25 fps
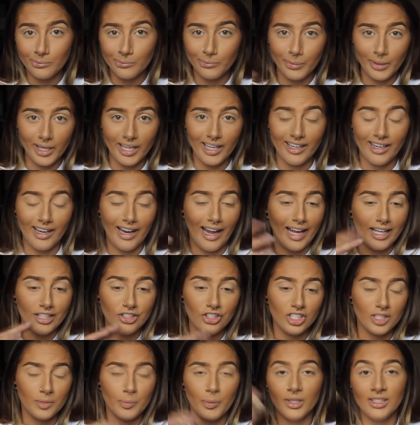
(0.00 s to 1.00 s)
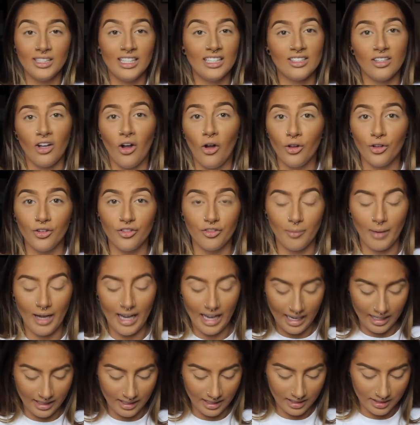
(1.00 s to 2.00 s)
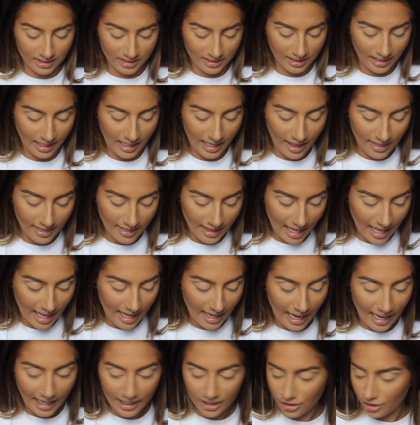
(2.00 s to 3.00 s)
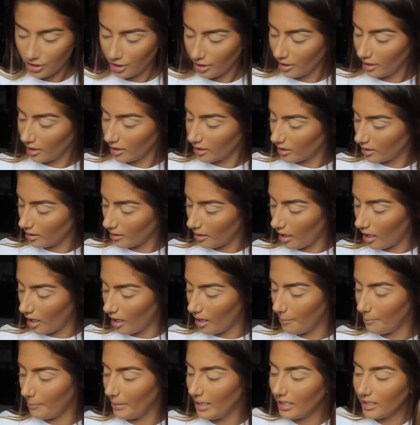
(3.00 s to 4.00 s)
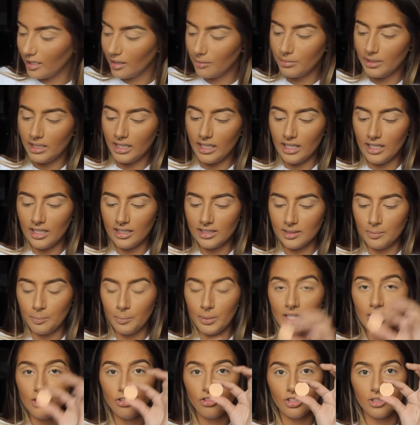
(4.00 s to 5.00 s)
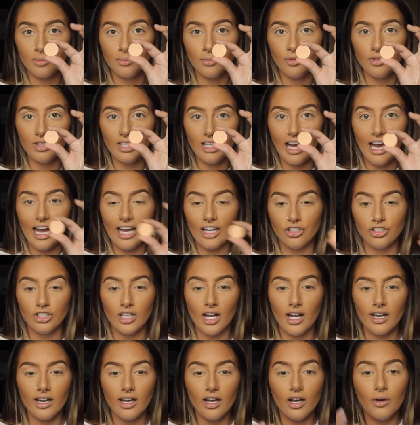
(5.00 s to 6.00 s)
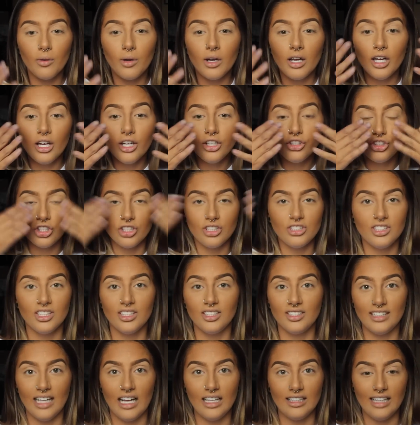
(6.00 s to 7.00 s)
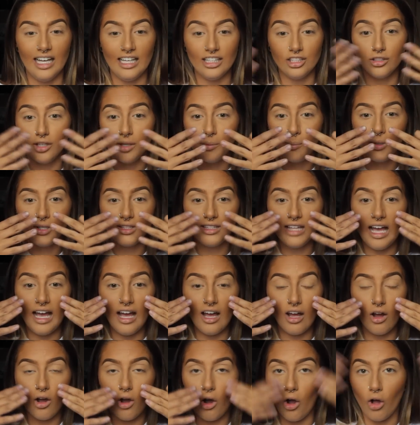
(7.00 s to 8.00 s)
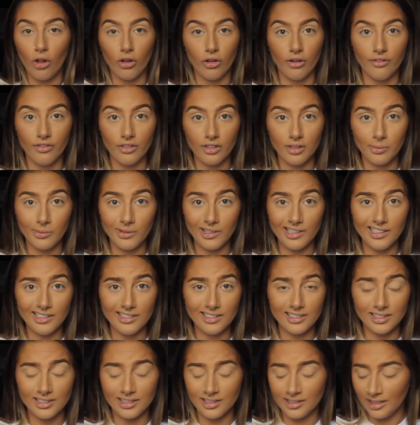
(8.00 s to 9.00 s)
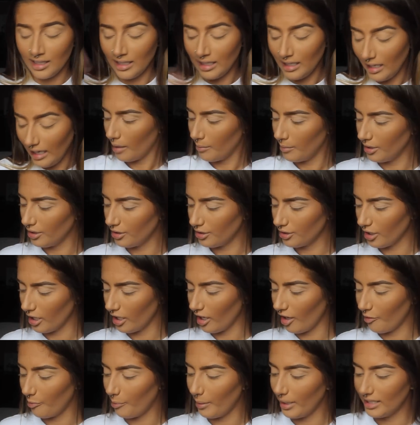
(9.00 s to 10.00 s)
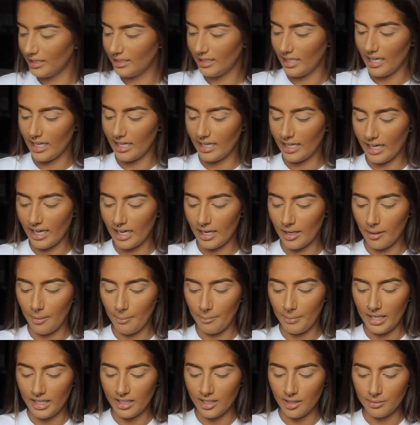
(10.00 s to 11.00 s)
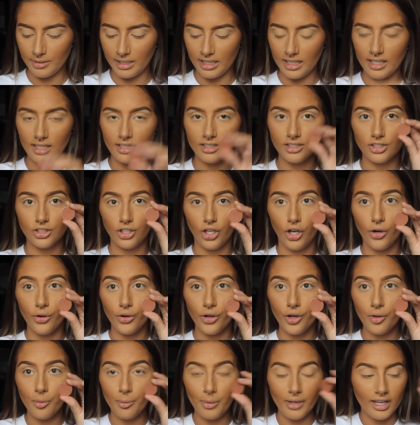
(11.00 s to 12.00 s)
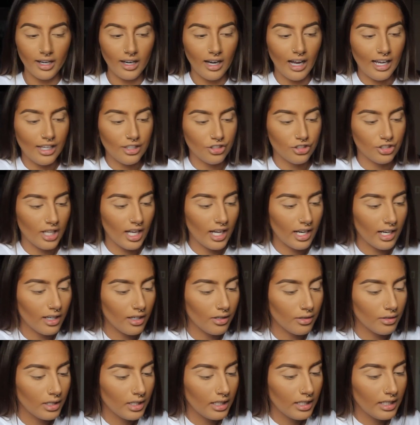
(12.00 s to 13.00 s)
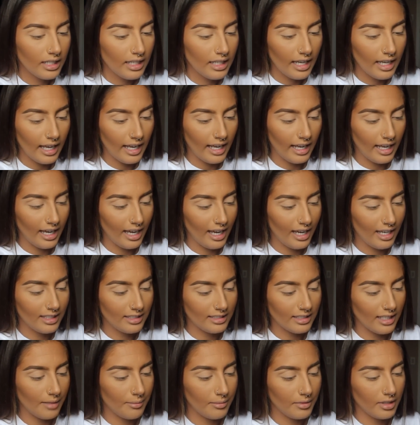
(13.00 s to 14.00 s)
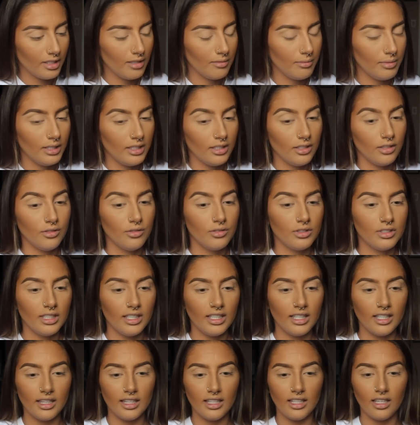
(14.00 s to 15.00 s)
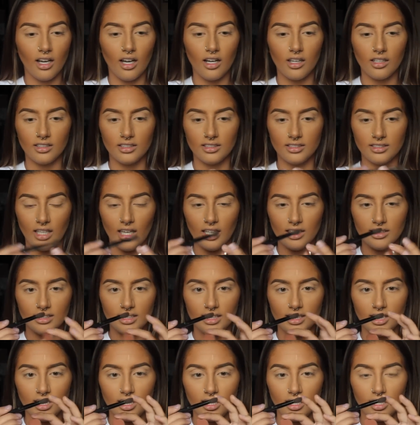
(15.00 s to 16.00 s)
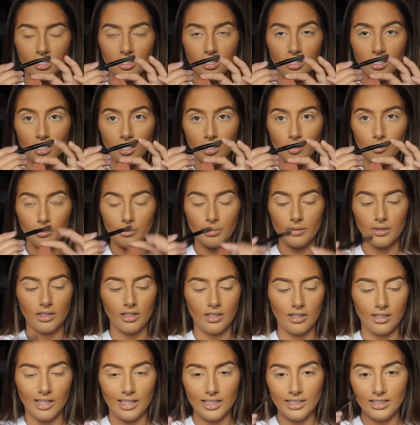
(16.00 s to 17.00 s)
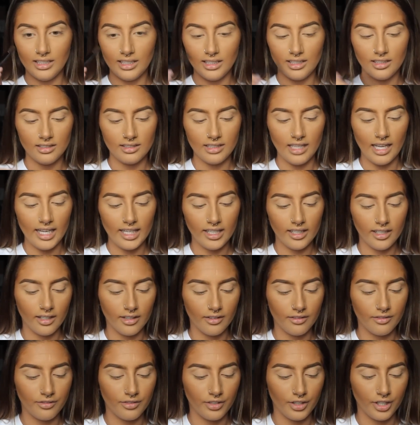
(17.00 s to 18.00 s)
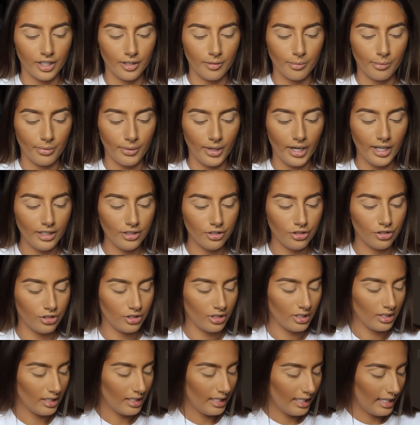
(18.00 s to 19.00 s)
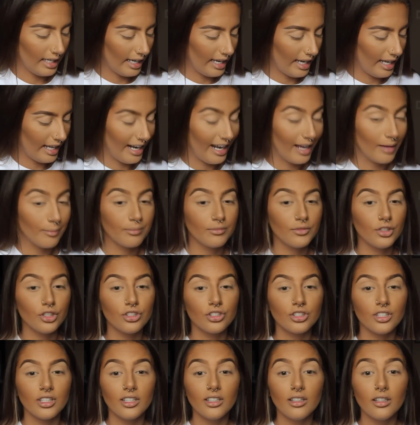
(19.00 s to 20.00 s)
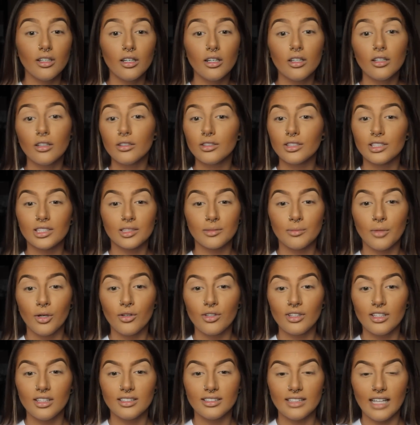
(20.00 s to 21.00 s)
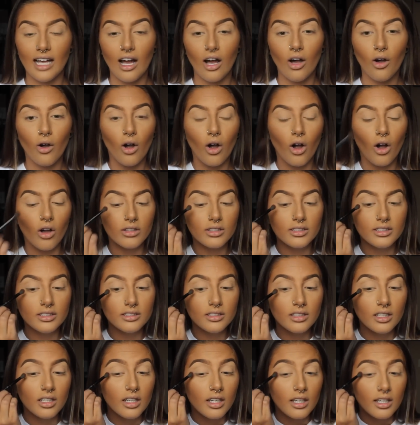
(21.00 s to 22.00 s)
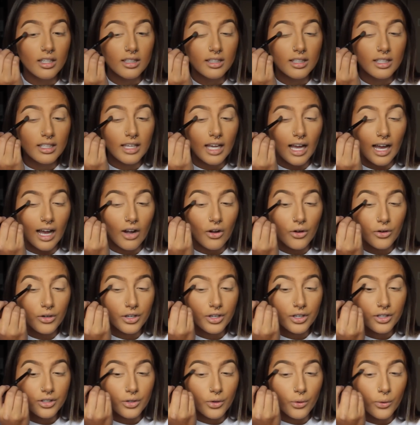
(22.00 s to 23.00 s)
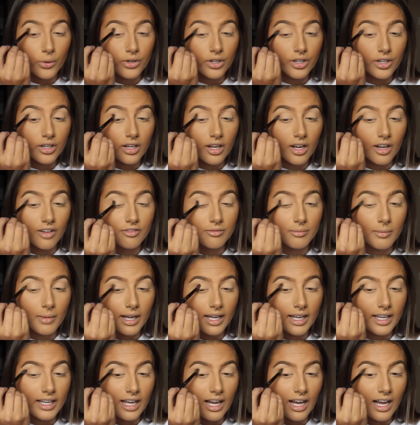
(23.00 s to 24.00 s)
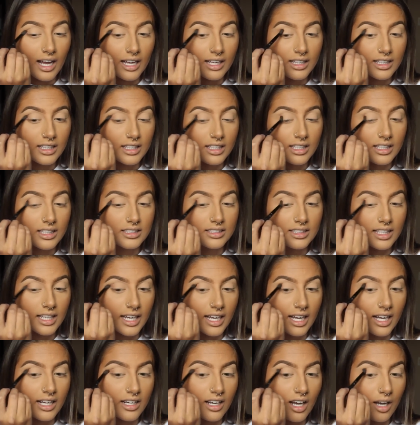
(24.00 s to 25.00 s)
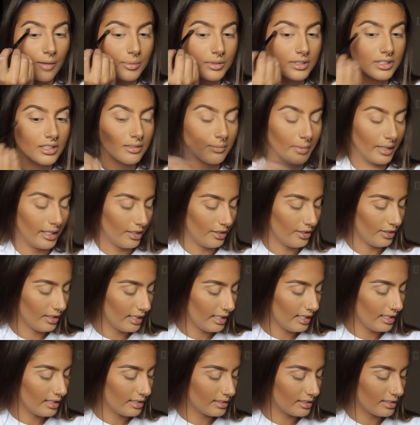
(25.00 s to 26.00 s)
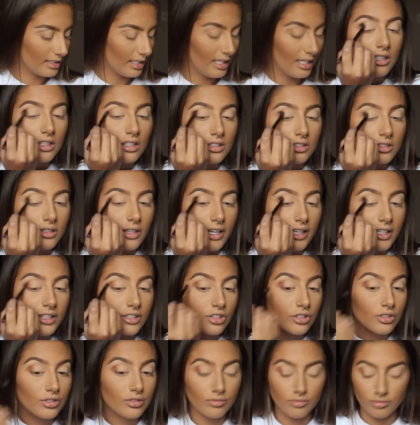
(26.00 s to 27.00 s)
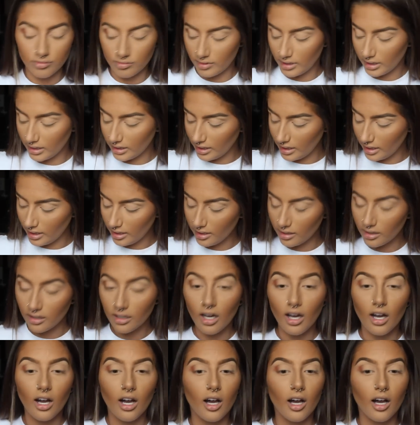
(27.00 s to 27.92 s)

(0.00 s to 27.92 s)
but I just put this all over my eyelids. And then I took Makeup Geek's Peach Smoothie eyeshadow just to set that, so I put that all over the place. I'm going to start off by taking Makeup Geek's Cocoa Bear eyeshadow, and I'm going to be using the Anastasia blending side of her brush, and I'm just going to smoke this out all in the outer corner of my eyelids and up into my crease. So I just really